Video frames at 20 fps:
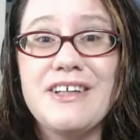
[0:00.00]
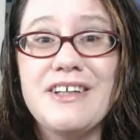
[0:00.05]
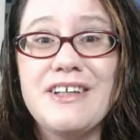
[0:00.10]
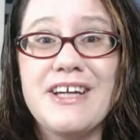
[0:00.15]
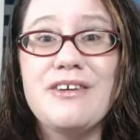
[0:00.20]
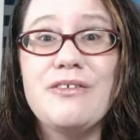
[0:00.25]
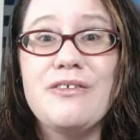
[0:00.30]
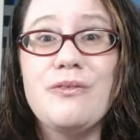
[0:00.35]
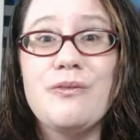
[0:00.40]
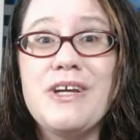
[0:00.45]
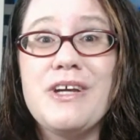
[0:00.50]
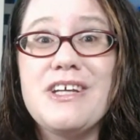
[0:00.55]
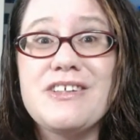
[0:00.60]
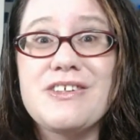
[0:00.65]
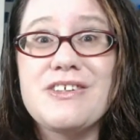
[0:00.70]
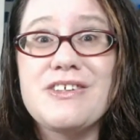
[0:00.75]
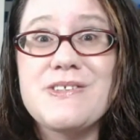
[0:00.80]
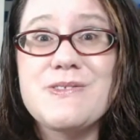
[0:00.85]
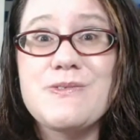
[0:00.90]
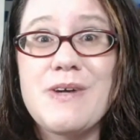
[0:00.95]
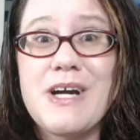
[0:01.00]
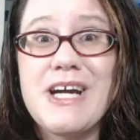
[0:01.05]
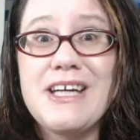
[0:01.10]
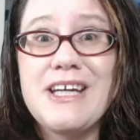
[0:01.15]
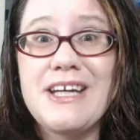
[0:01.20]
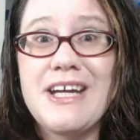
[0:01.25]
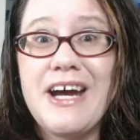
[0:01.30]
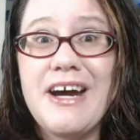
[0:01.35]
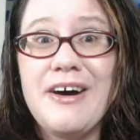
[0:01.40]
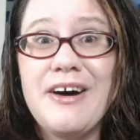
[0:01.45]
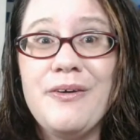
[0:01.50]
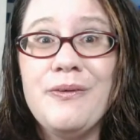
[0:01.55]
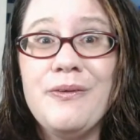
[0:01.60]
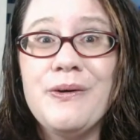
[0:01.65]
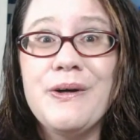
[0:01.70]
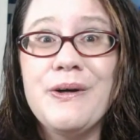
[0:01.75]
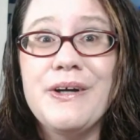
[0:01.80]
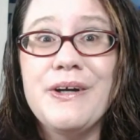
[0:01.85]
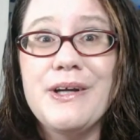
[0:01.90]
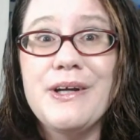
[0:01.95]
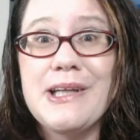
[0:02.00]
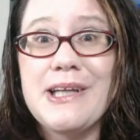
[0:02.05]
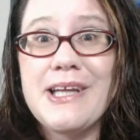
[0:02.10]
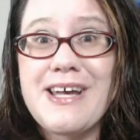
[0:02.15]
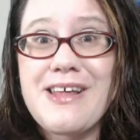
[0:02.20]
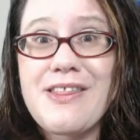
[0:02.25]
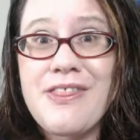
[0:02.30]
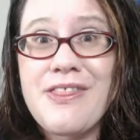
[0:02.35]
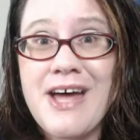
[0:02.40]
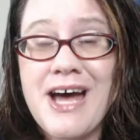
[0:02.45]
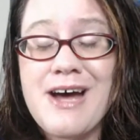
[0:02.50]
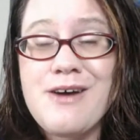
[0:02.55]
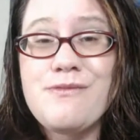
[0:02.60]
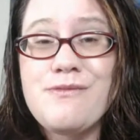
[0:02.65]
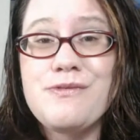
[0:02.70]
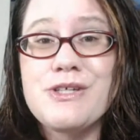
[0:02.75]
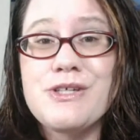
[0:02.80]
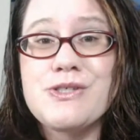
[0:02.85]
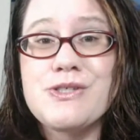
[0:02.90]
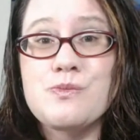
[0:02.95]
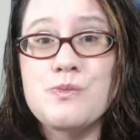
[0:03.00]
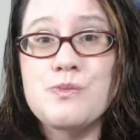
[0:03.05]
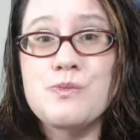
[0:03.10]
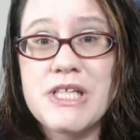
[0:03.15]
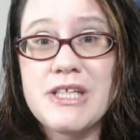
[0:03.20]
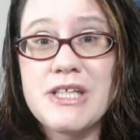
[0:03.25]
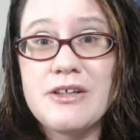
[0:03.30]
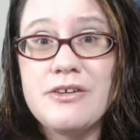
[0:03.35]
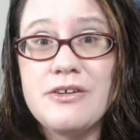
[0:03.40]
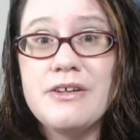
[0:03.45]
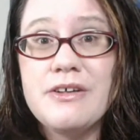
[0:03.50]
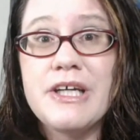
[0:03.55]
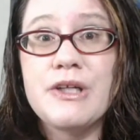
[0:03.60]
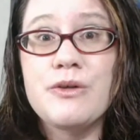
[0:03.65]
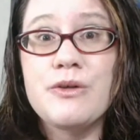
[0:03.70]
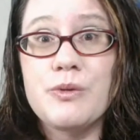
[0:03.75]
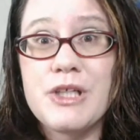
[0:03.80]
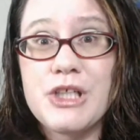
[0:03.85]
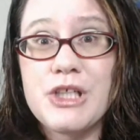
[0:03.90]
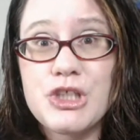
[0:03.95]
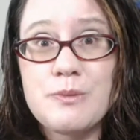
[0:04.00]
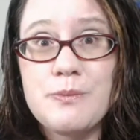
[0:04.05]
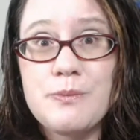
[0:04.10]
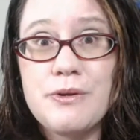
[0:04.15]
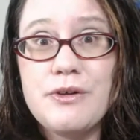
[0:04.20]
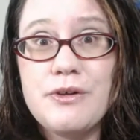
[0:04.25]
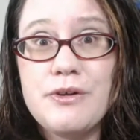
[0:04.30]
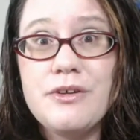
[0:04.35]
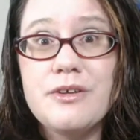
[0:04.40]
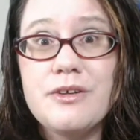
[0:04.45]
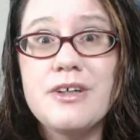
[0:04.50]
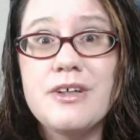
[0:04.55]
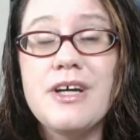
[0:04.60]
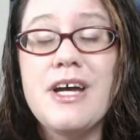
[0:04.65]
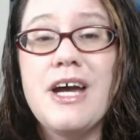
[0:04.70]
Like, we can just right now, like, that feels real and reachable,